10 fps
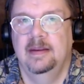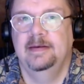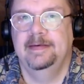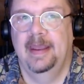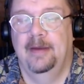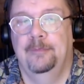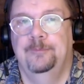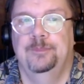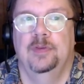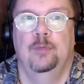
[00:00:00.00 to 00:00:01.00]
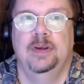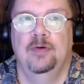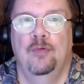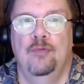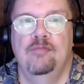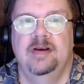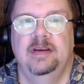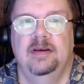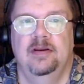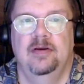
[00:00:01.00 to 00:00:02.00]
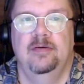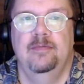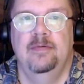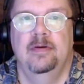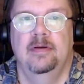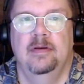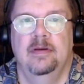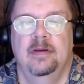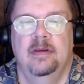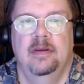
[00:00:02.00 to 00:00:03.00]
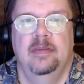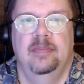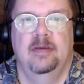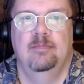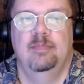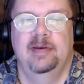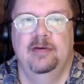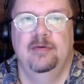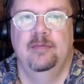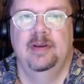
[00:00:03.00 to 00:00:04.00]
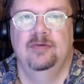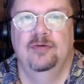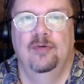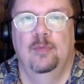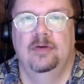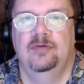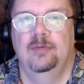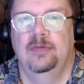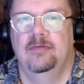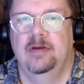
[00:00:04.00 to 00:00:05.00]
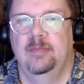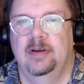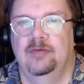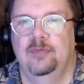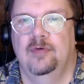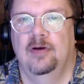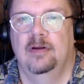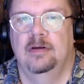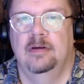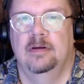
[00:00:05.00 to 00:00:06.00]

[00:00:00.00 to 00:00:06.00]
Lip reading: Now, we already know that blue is not 1, 2, and 3, because we've got